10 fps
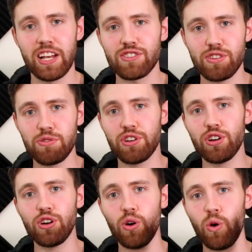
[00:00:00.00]
So you'd
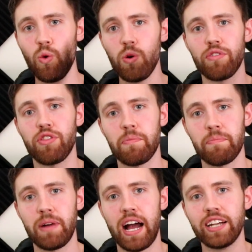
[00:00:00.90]
look at all of
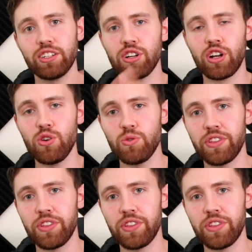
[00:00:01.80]
them and conclude